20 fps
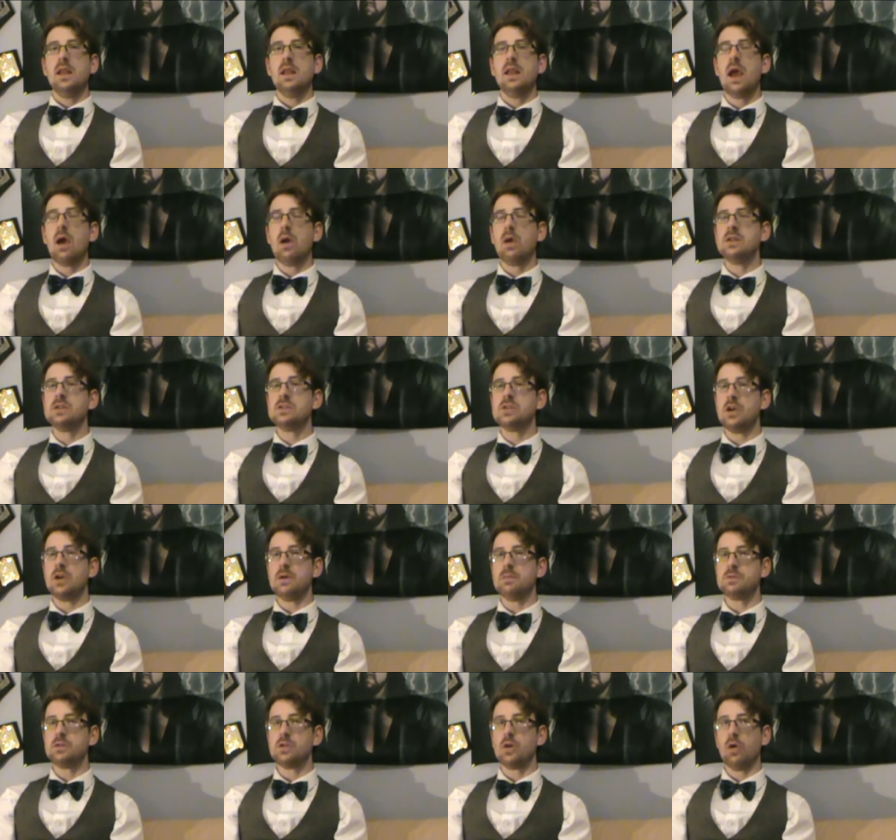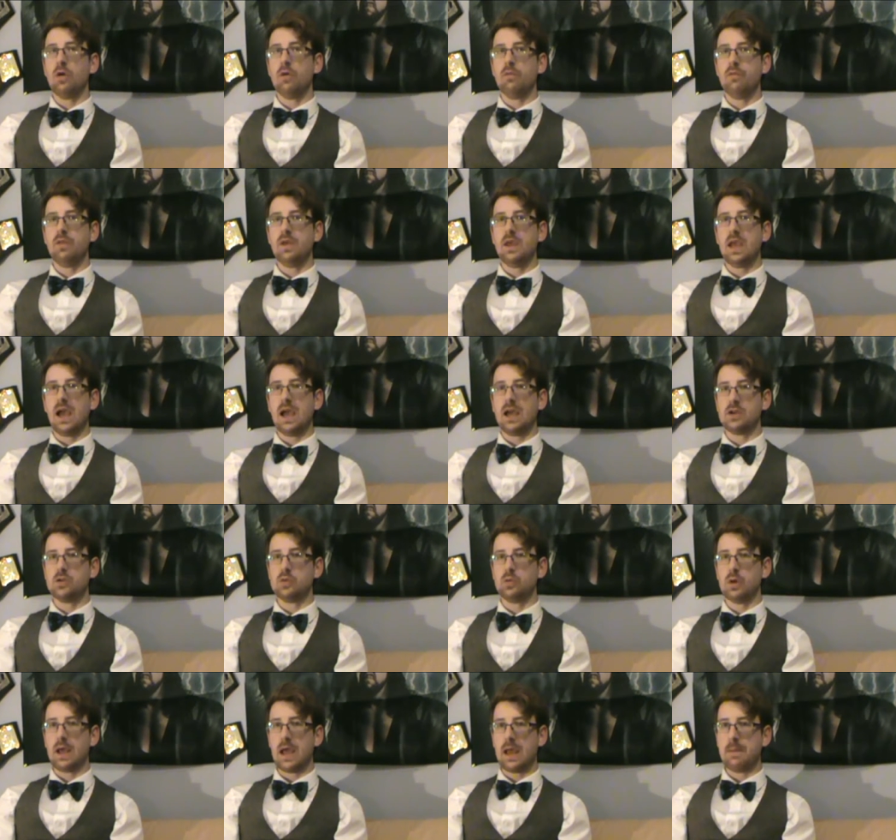Now, in terms of the
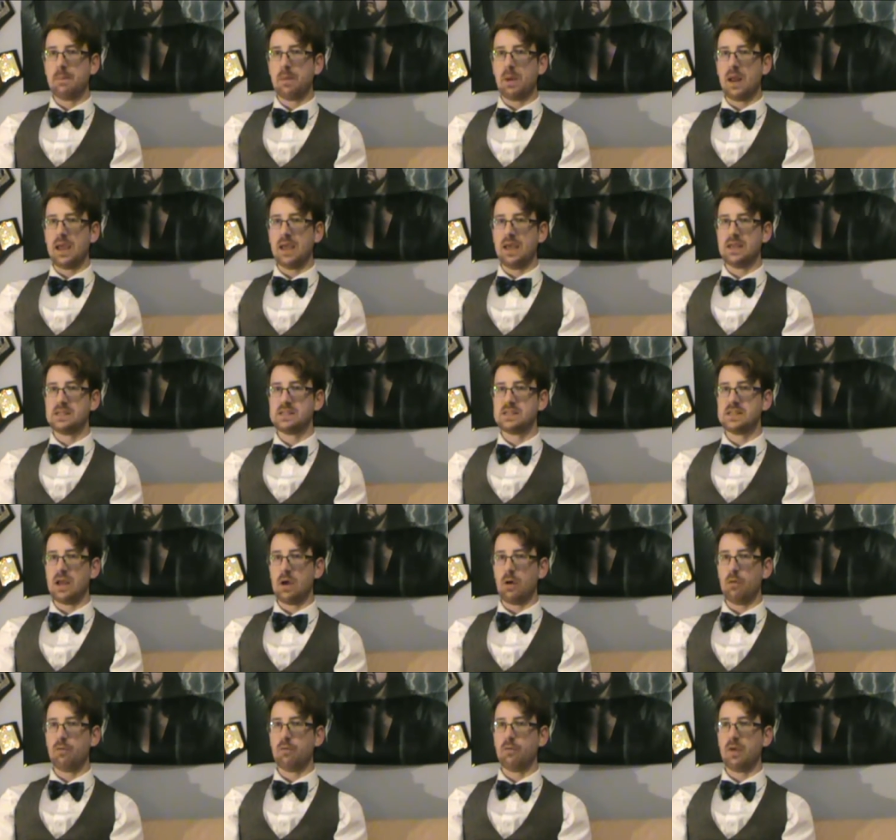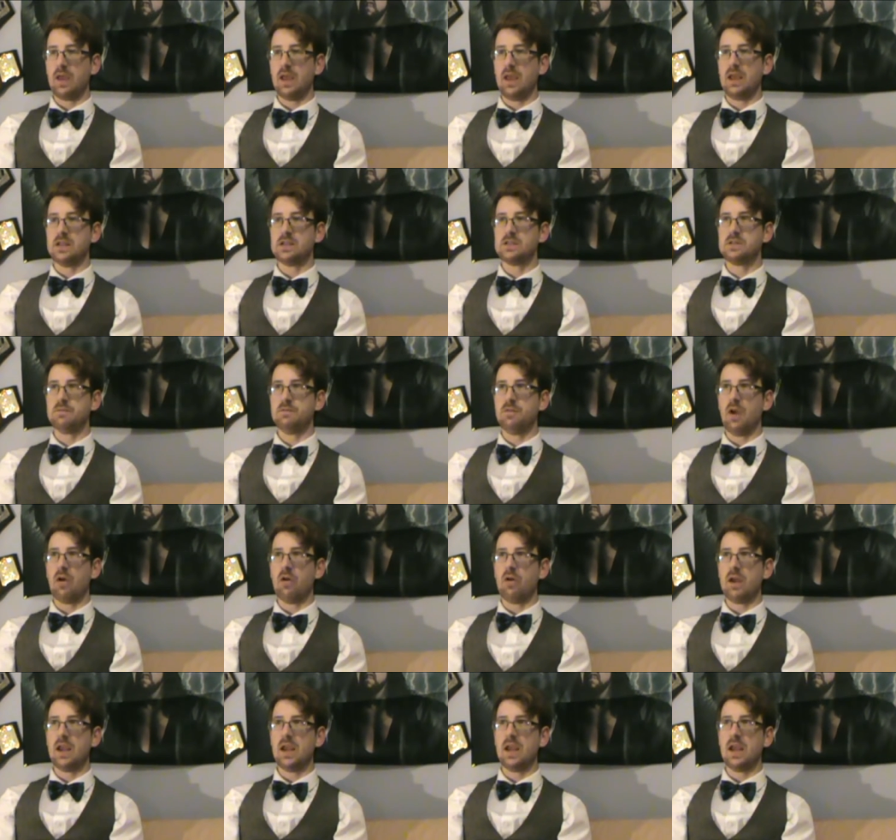actual gameplay itself, it's
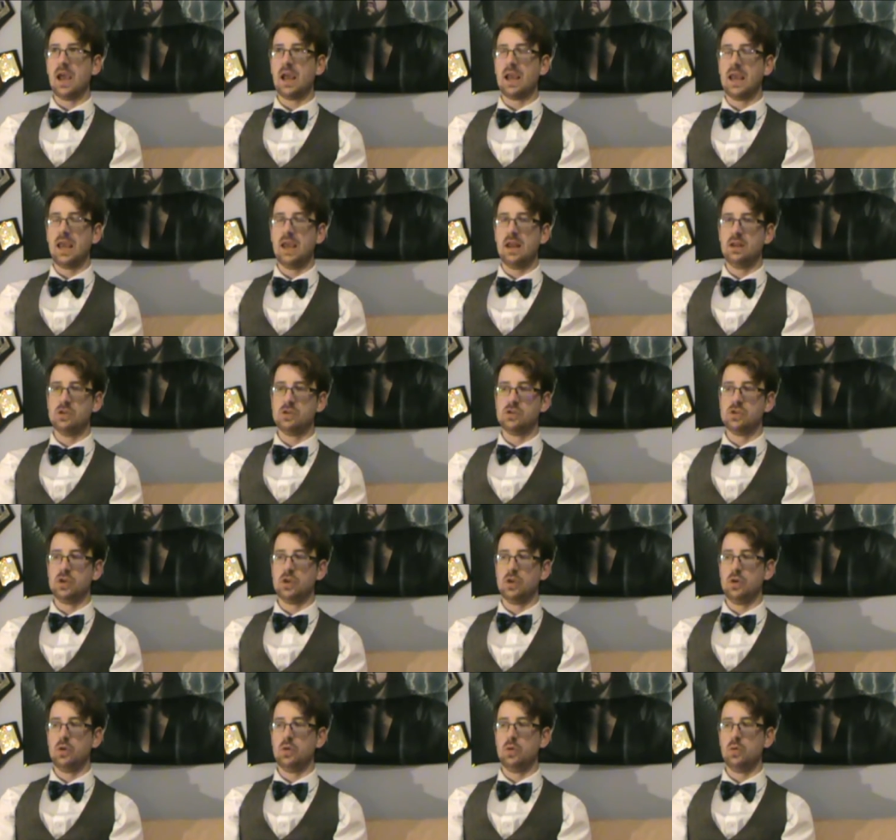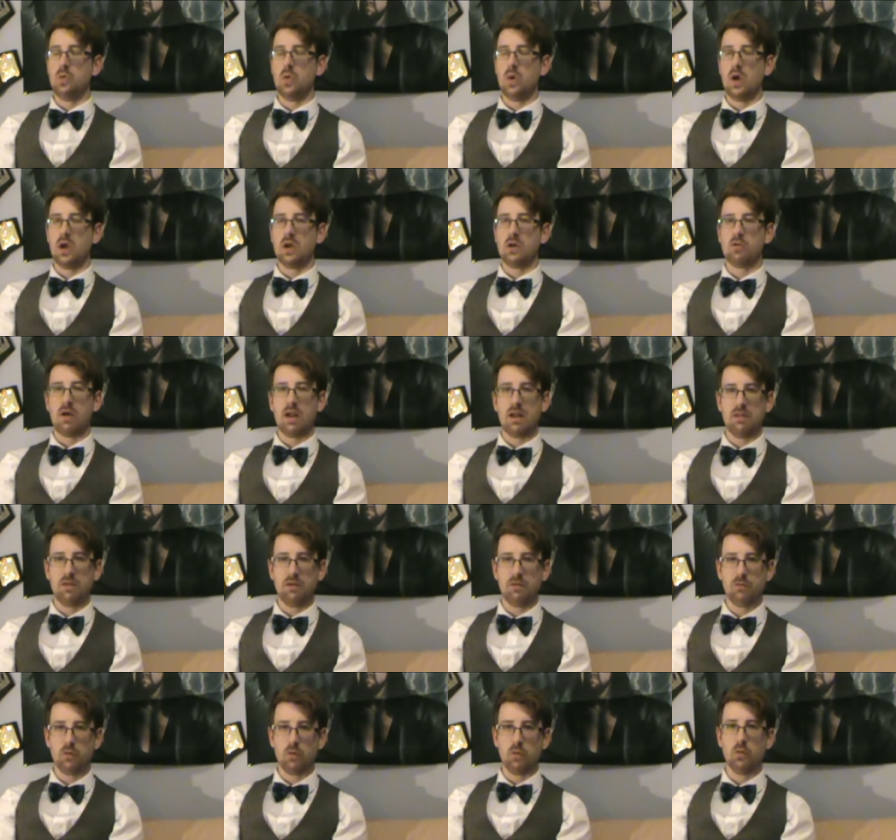very akin to uh, Grand
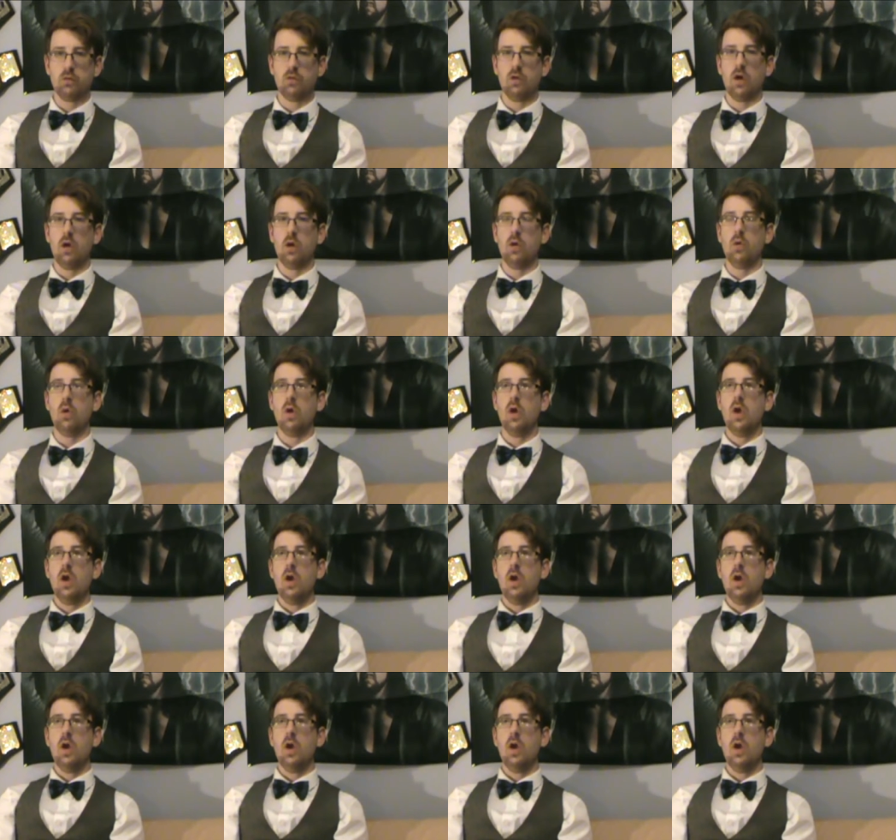Theft Auto,